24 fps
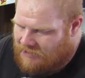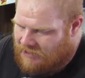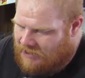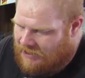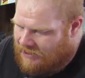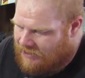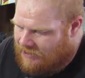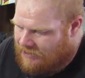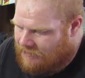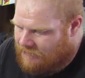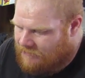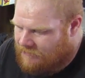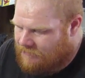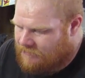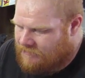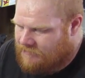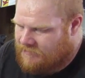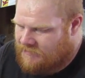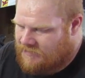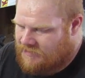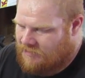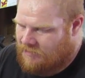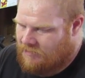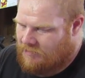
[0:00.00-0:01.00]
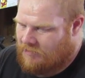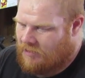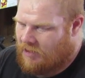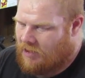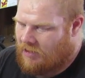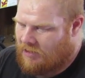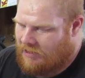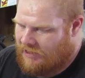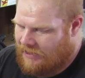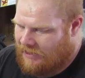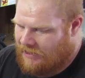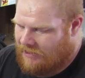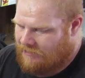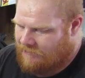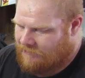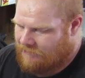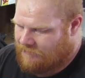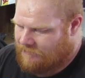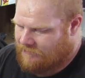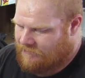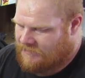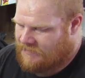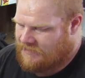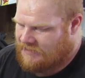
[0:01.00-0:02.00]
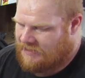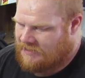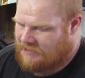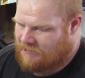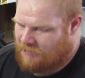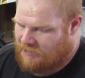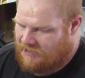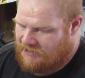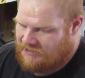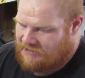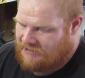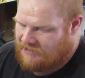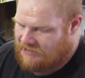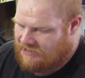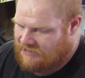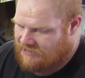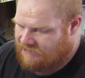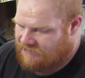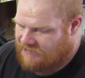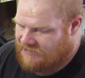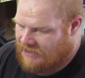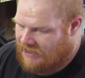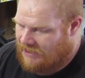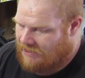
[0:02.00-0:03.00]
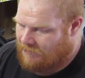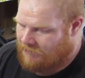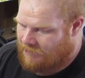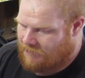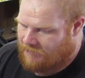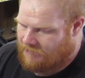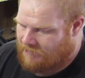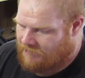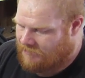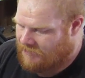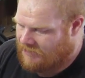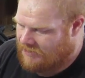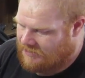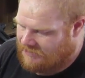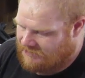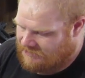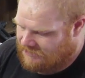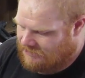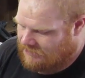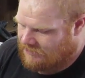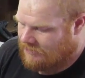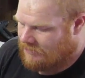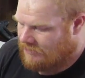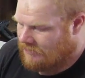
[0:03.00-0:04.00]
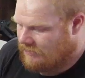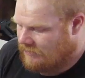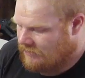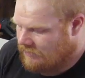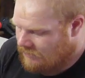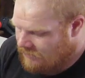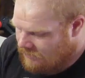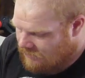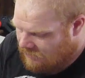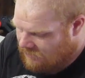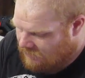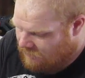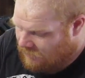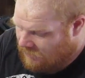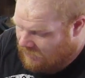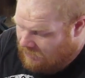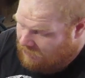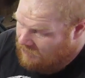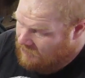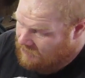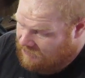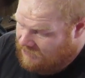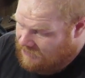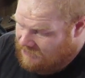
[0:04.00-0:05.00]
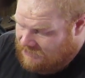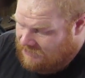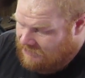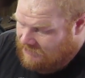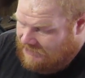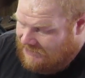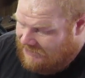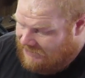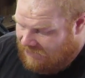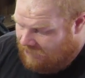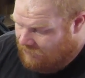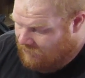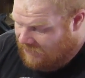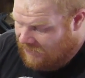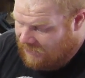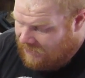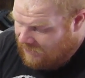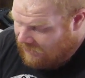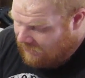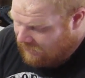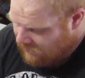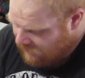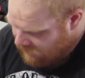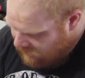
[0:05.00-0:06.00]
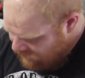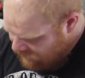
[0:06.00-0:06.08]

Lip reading: to like do all 6 pieces of tape because the pommel doesn't take a beating.